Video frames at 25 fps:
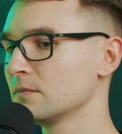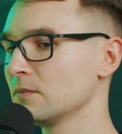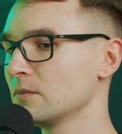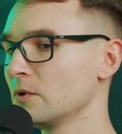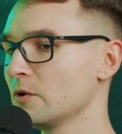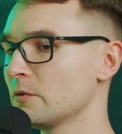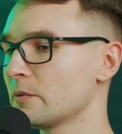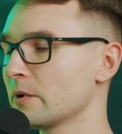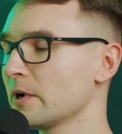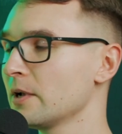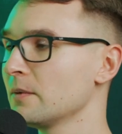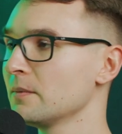
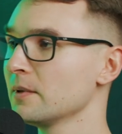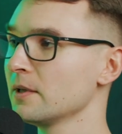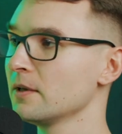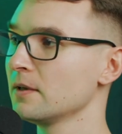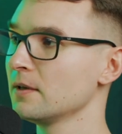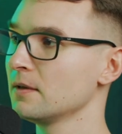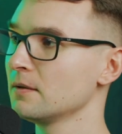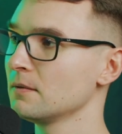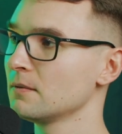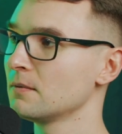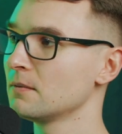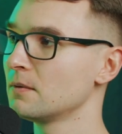you
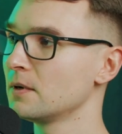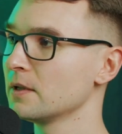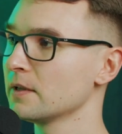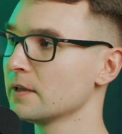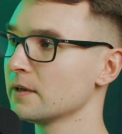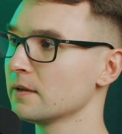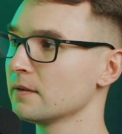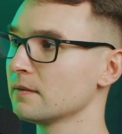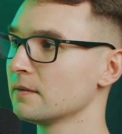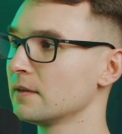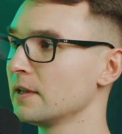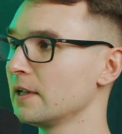probably
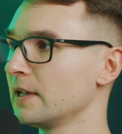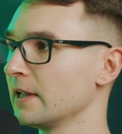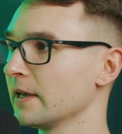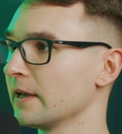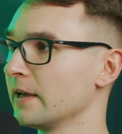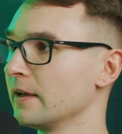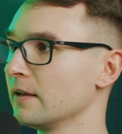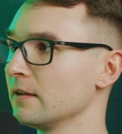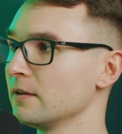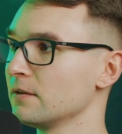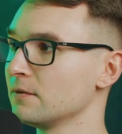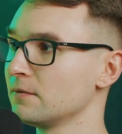want to
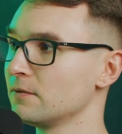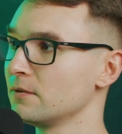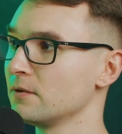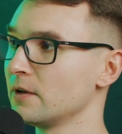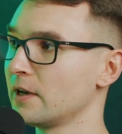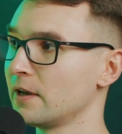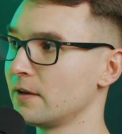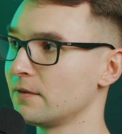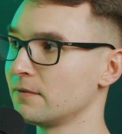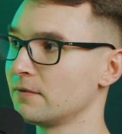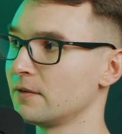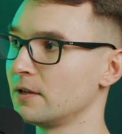delegate if
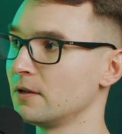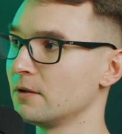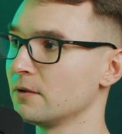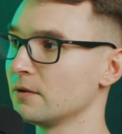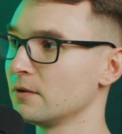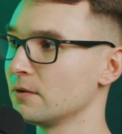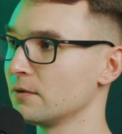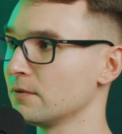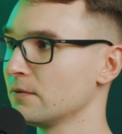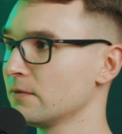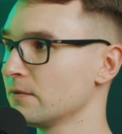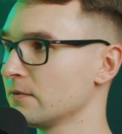you have a
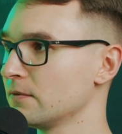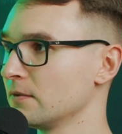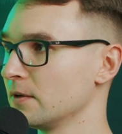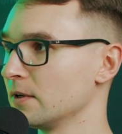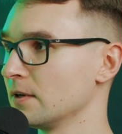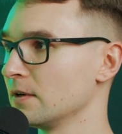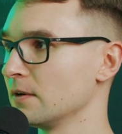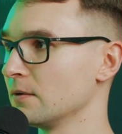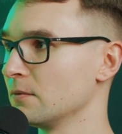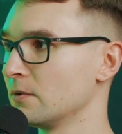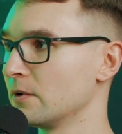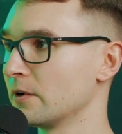lot of
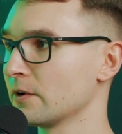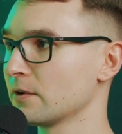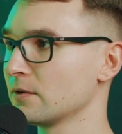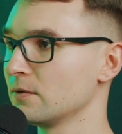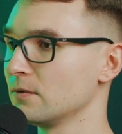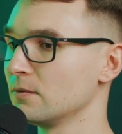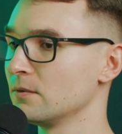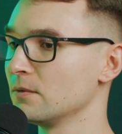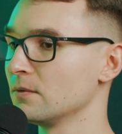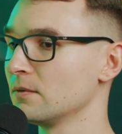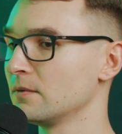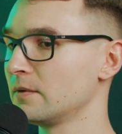work
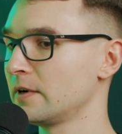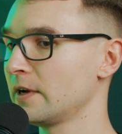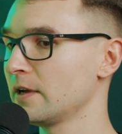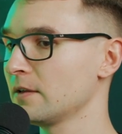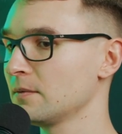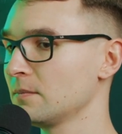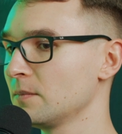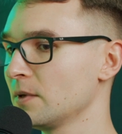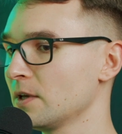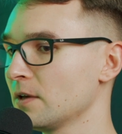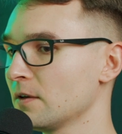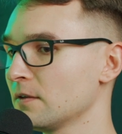to do,
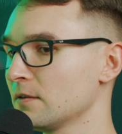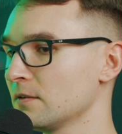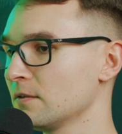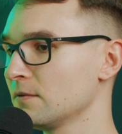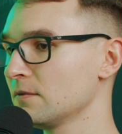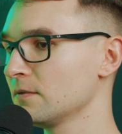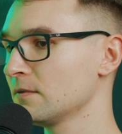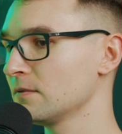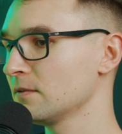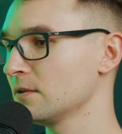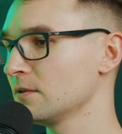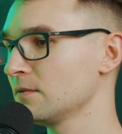right? Because
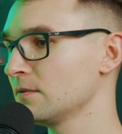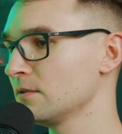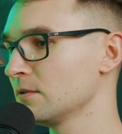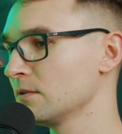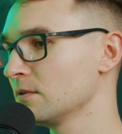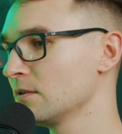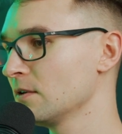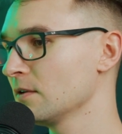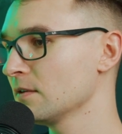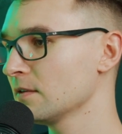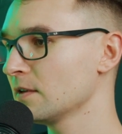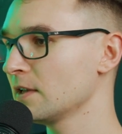if
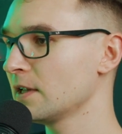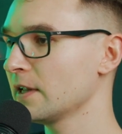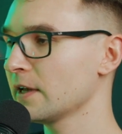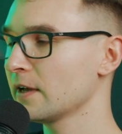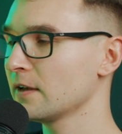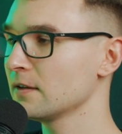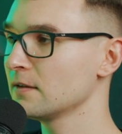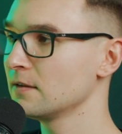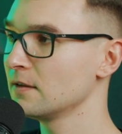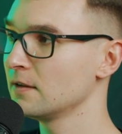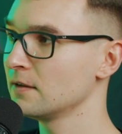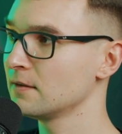you don't
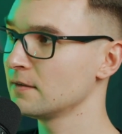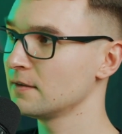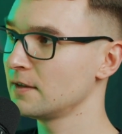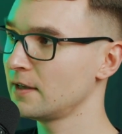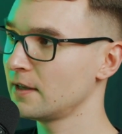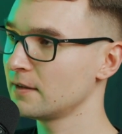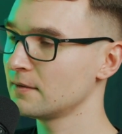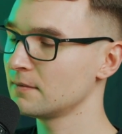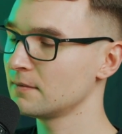delegate, then